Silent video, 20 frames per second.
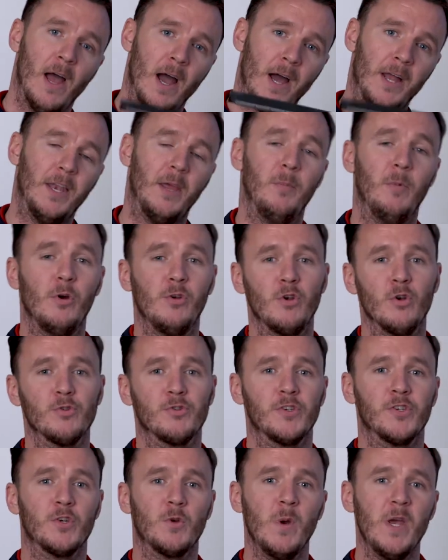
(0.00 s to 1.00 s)
and then we'll use
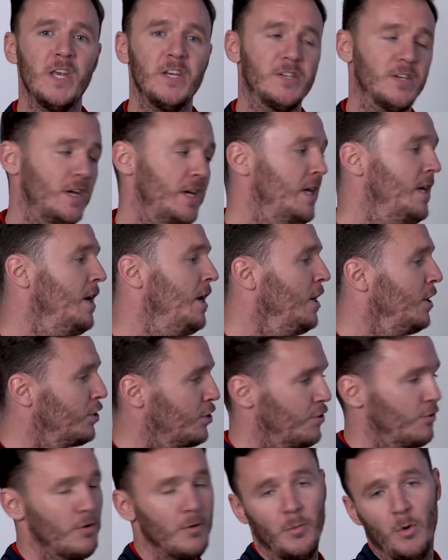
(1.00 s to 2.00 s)
the squeegee
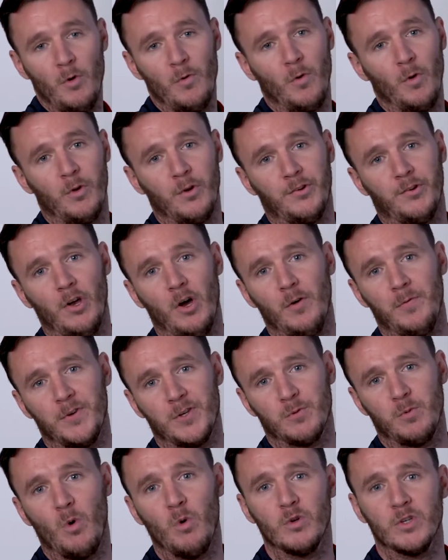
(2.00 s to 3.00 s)
to remove all the
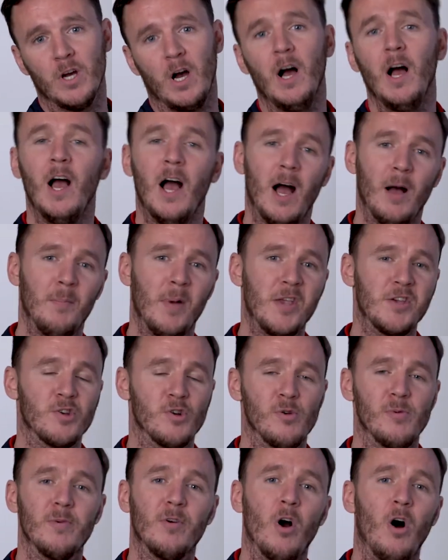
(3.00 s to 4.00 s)
surface water and make
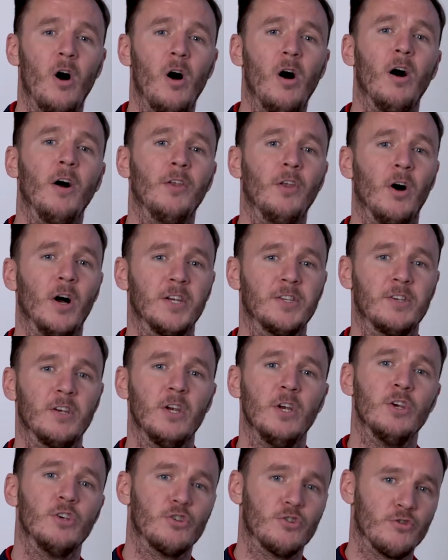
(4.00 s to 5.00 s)
sure we've got a nice
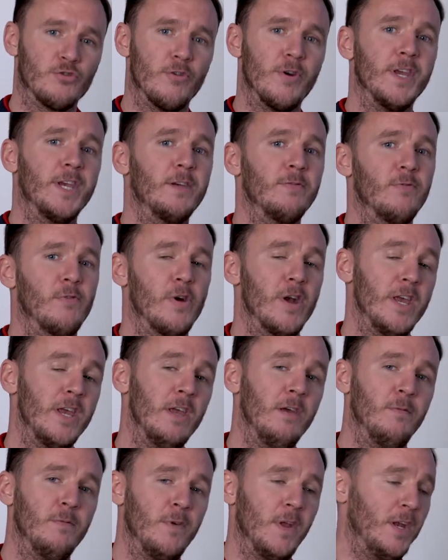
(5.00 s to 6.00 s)
streak-free
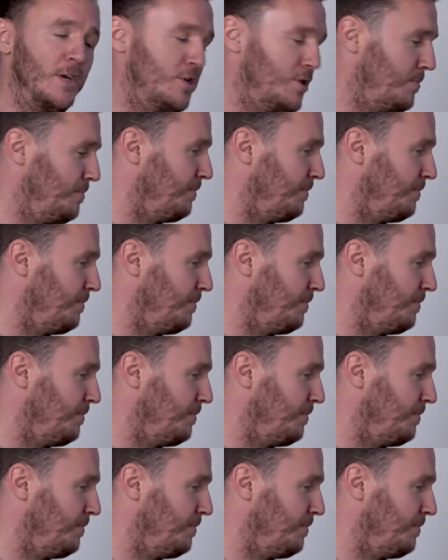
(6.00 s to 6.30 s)
finish.